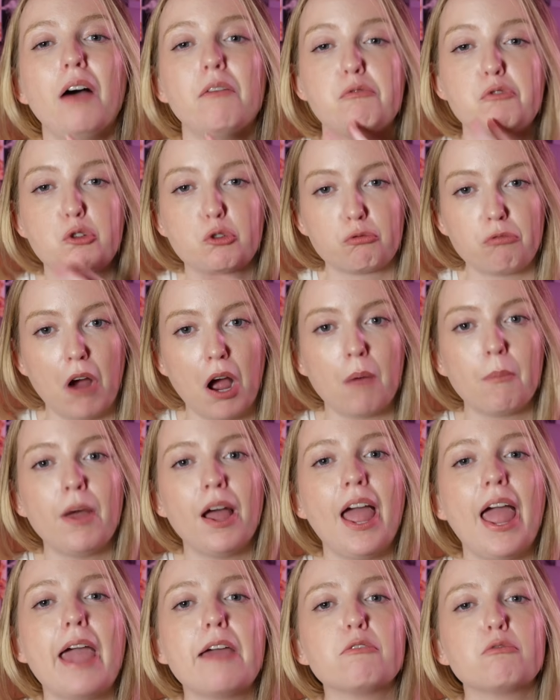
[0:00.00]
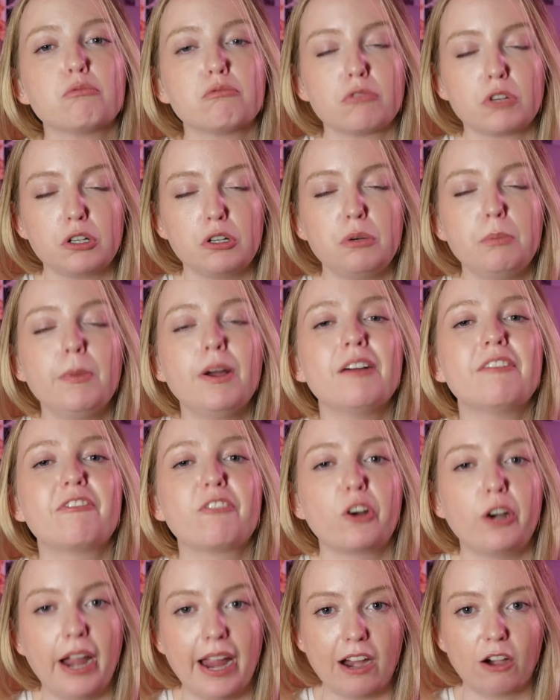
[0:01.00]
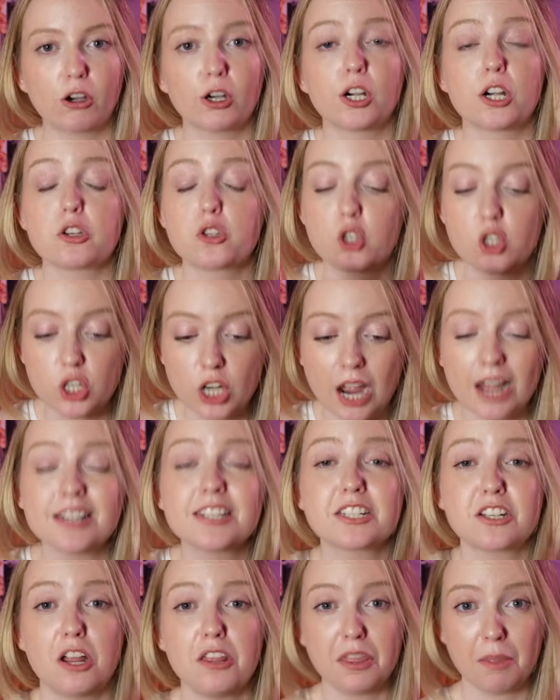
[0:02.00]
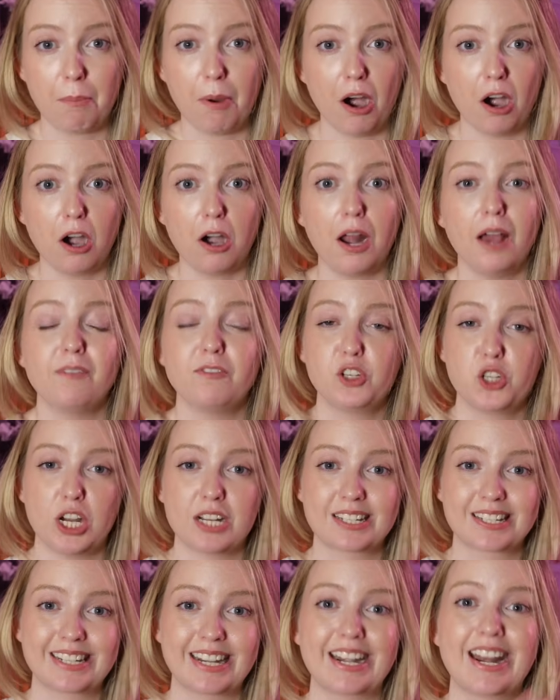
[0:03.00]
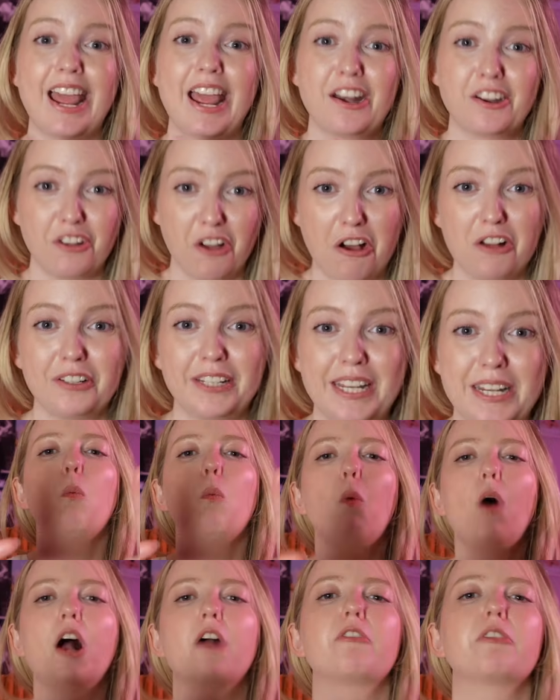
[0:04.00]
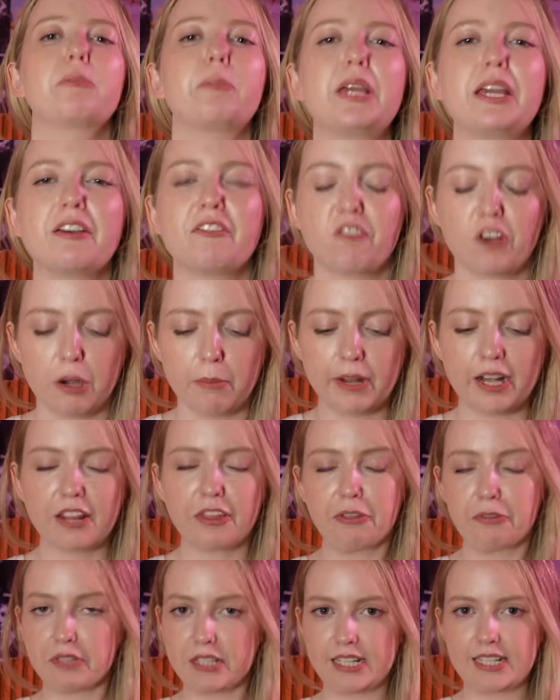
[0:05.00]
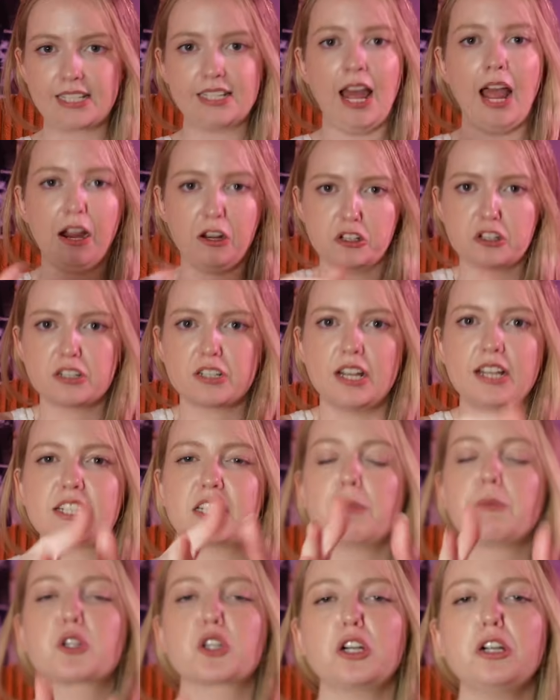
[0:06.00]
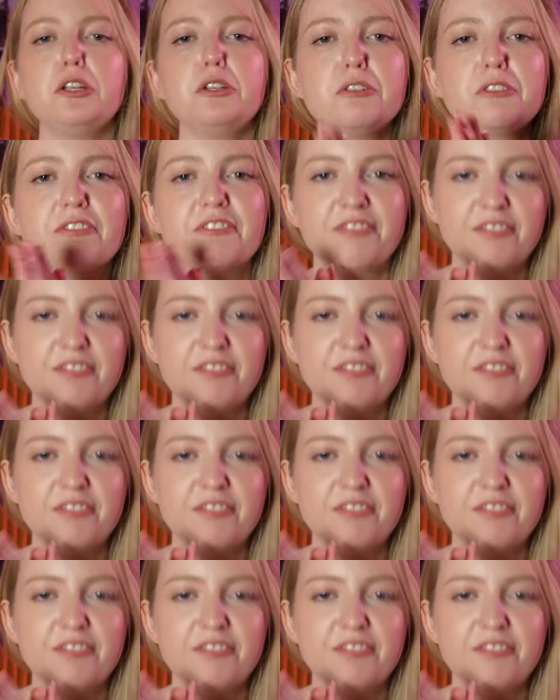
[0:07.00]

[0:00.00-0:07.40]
of drama and room for error just on the part of Justin and Colleen. Walk with me for a minute through this exercise. I'm sure you've